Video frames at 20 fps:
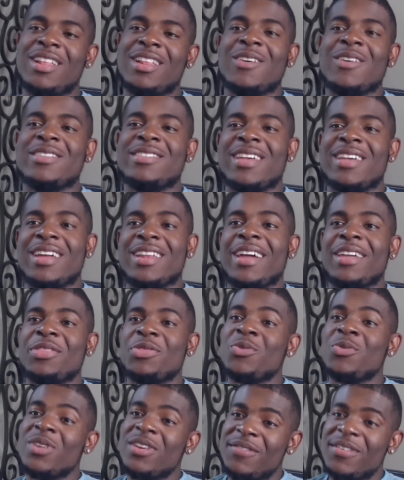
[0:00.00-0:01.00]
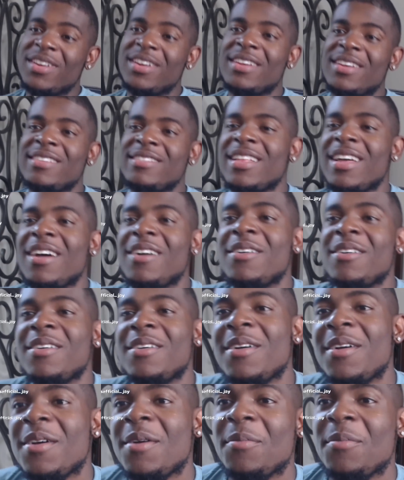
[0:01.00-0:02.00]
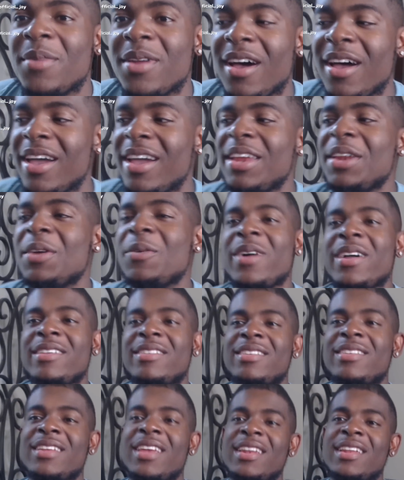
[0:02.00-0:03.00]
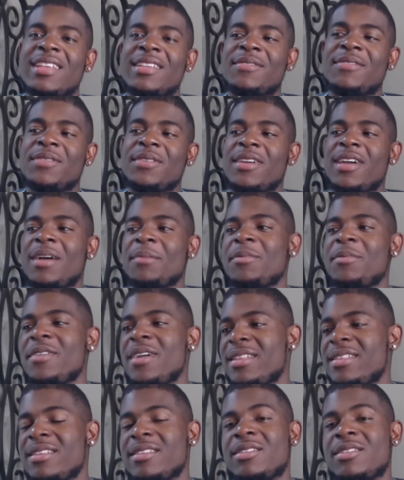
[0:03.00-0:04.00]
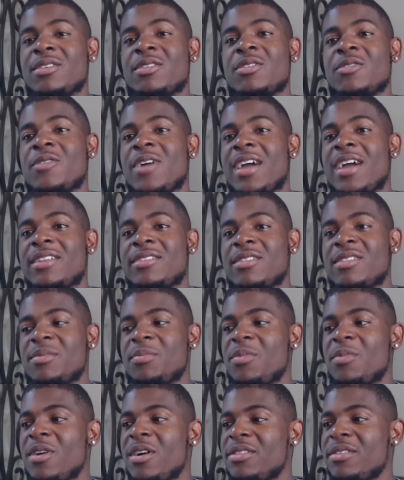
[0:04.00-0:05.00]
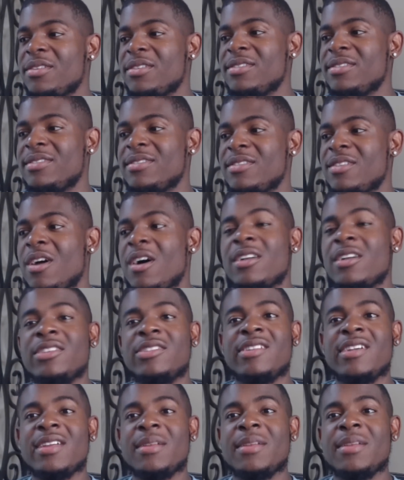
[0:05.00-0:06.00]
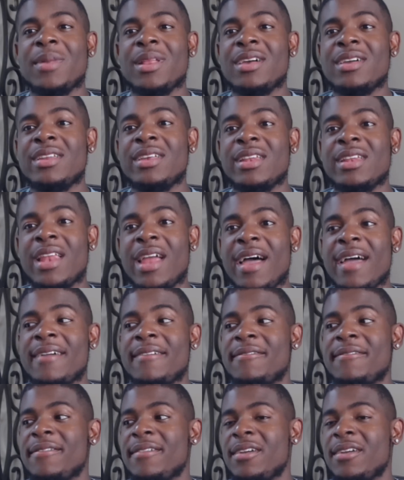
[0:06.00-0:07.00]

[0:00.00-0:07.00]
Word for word: What's that, like three videos now? But uh, anyways, today in this video, I'm reacting to the Righteous Brothers' Unchained Melody live.